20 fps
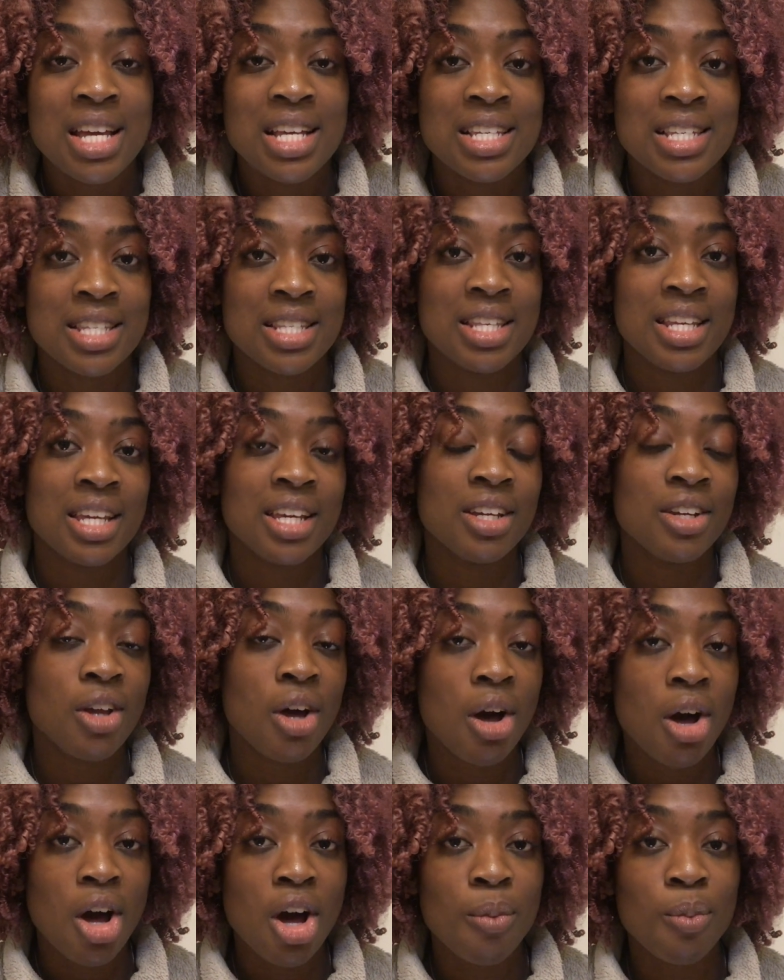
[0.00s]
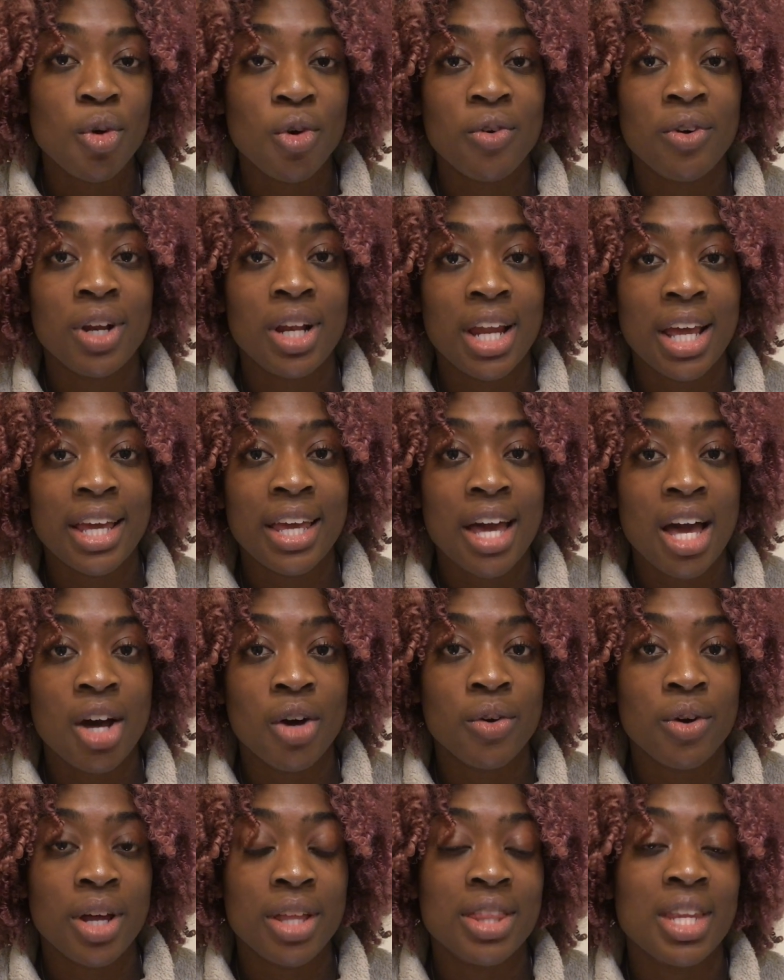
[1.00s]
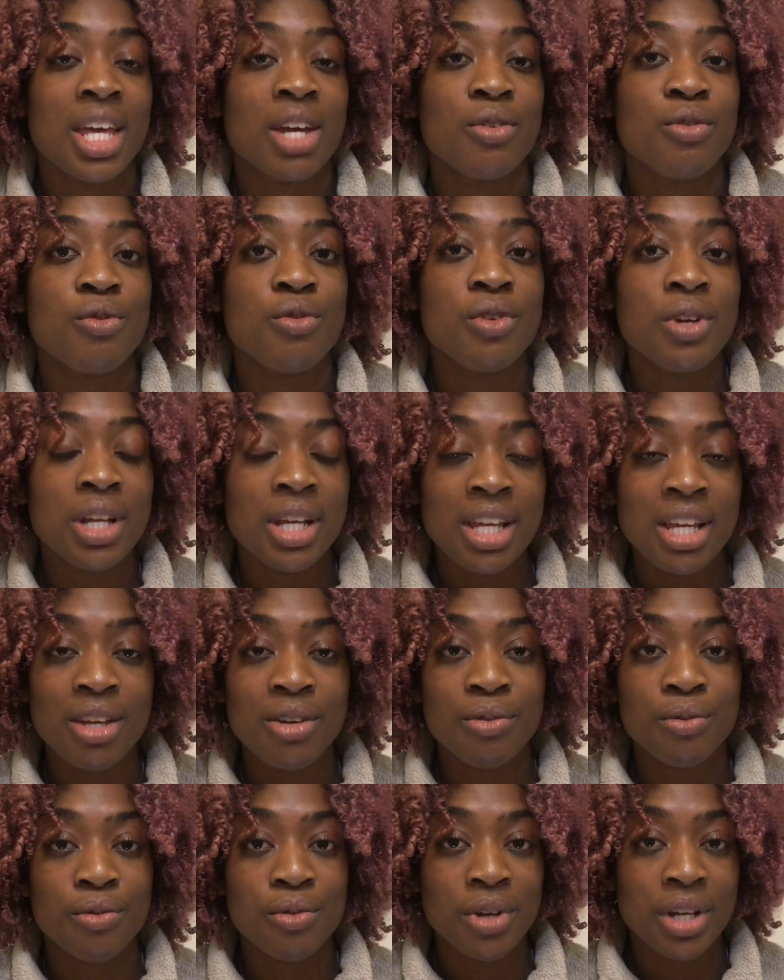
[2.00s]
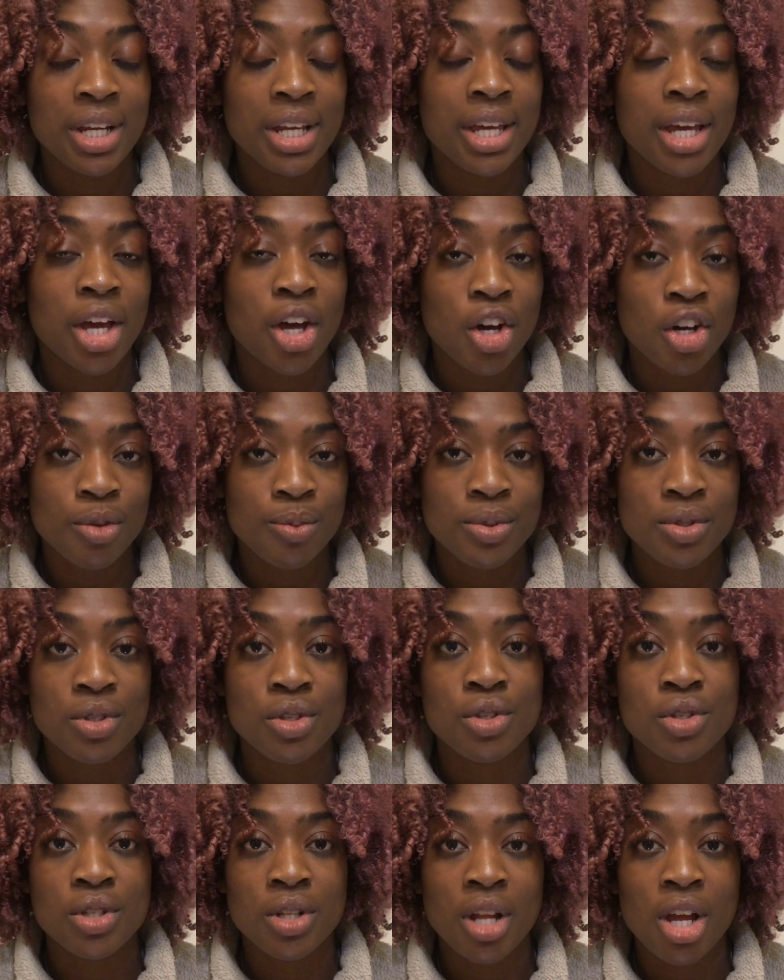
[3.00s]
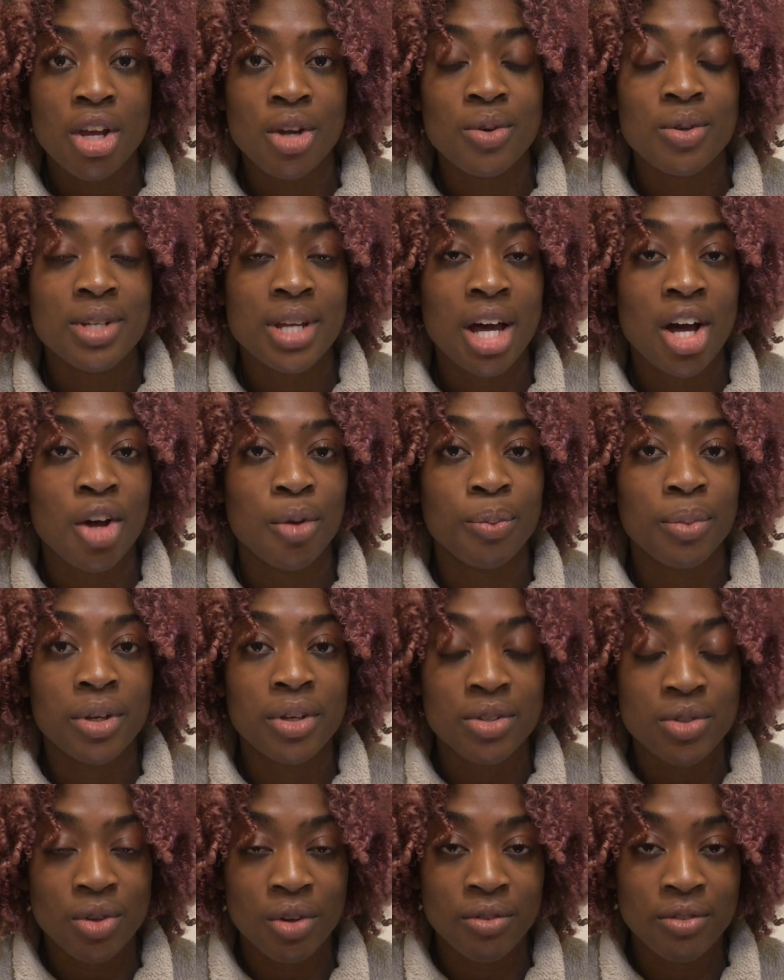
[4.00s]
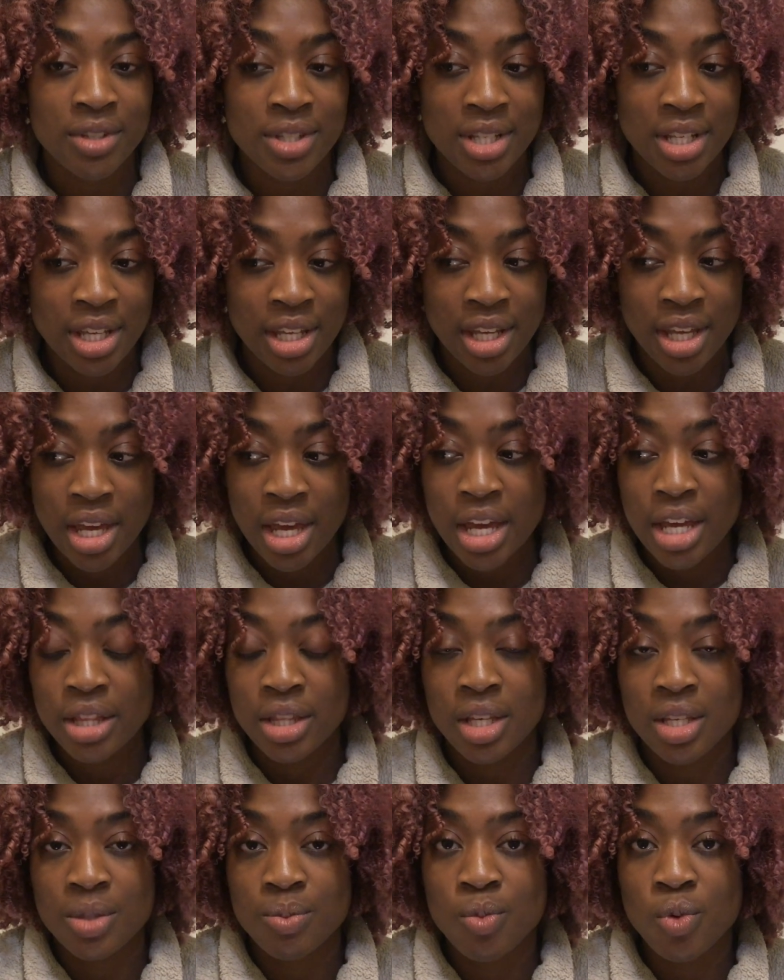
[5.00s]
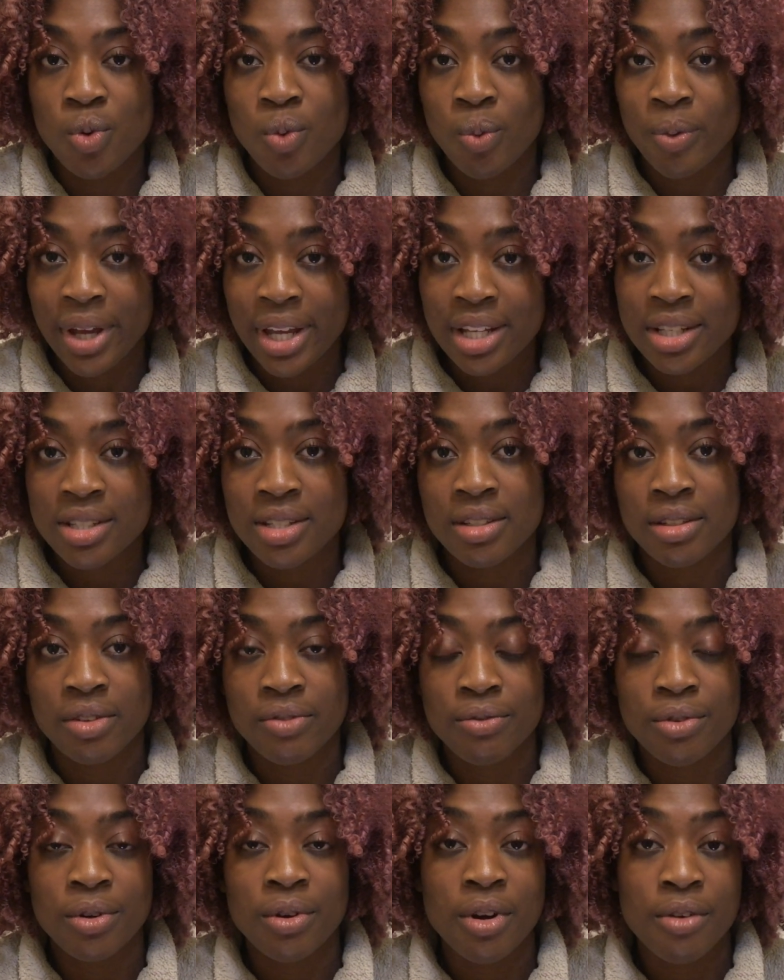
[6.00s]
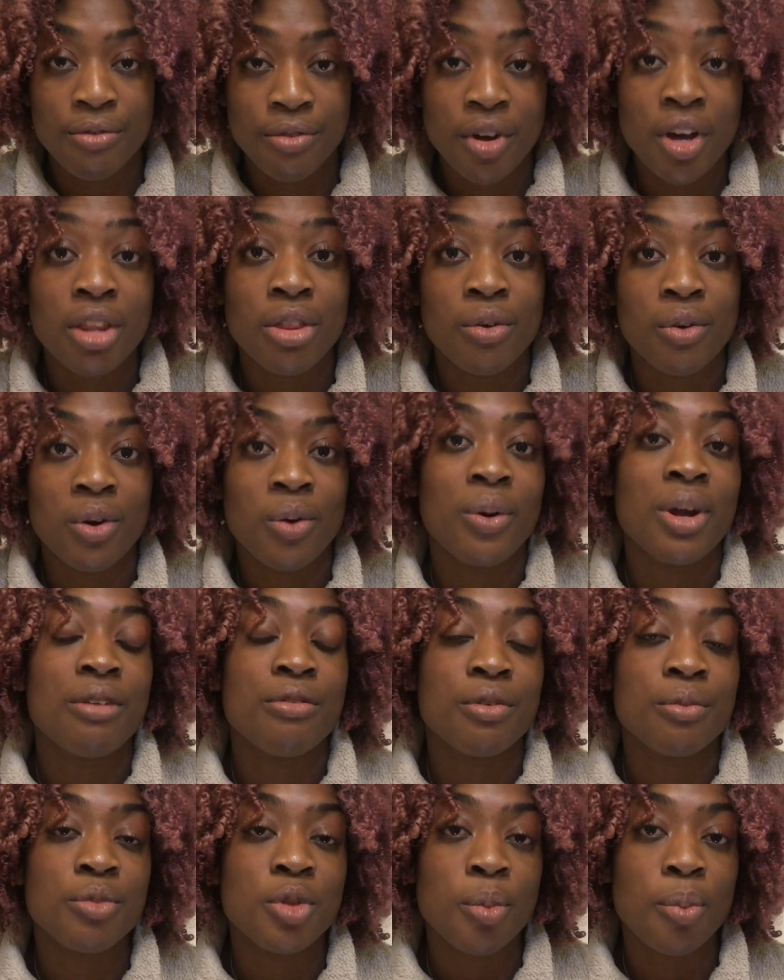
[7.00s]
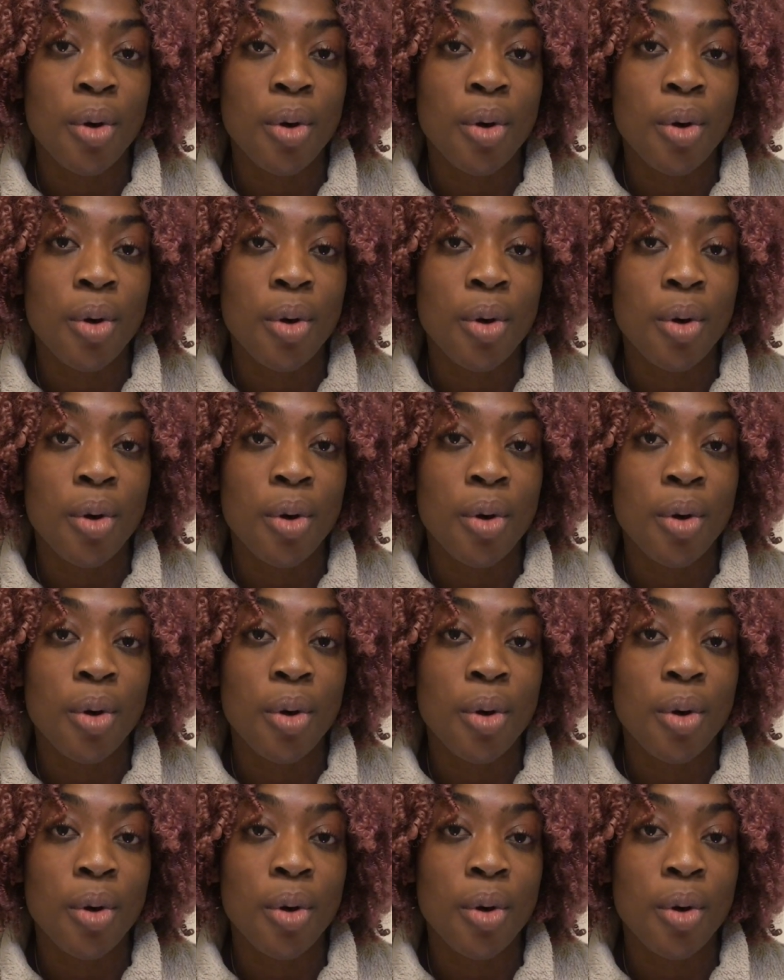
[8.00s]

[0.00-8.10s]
stick an arm or a leg out, and that really helps to slow you down, because obviously there's more weight further away from the